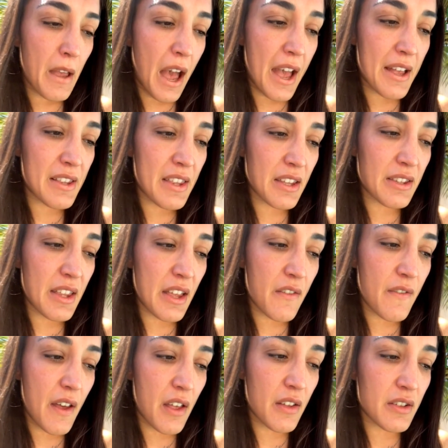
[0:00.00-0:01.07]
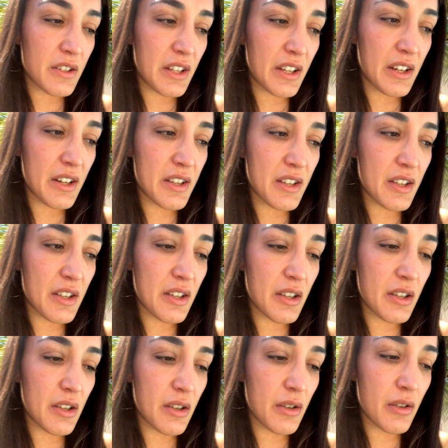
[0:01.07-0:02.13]
I think that
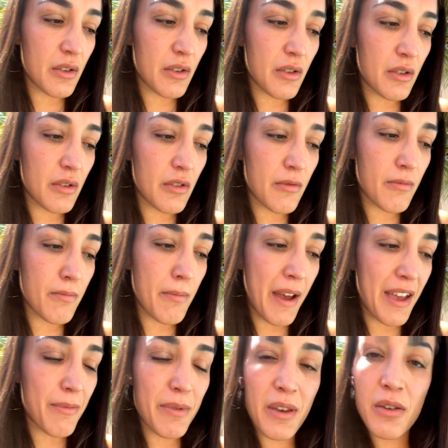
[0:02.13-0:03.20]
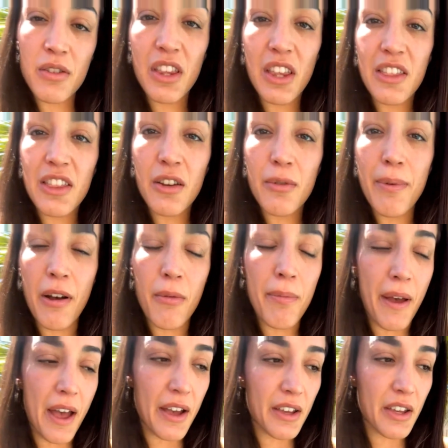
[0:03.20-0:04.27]
Valentina might be able to get their belt
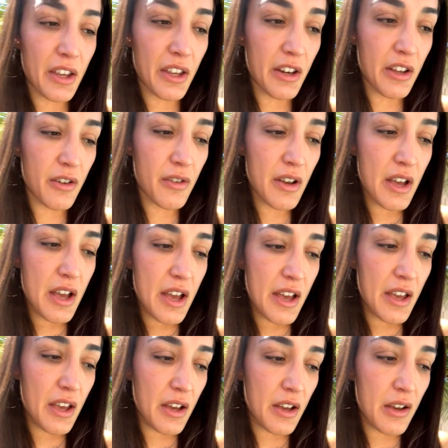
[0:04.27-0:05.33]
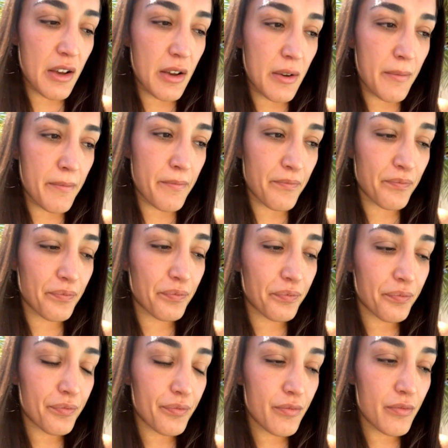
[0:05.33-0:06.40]
back, you know. Um,
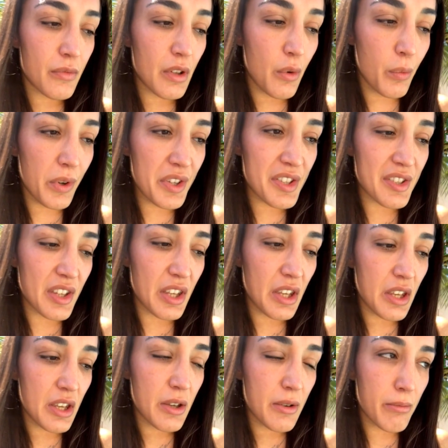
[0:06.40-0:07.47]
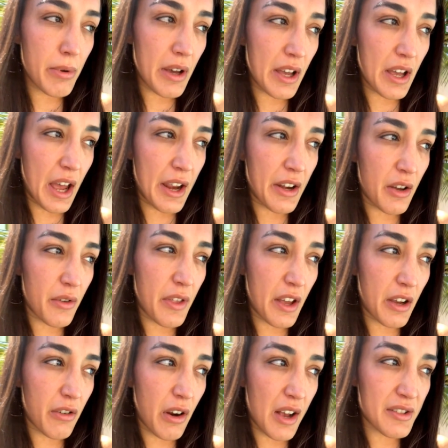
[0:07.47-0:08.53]
we'll see. But I know
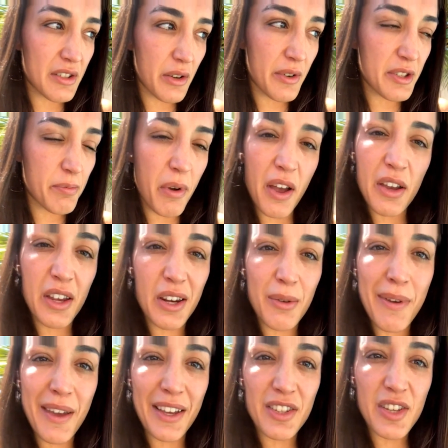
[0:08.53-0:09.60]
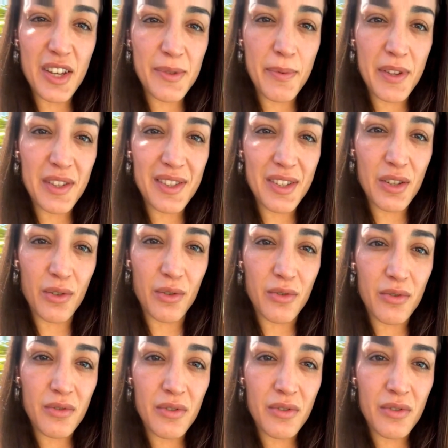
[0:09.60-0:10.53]
that Grasso is probably going to make adjustments too.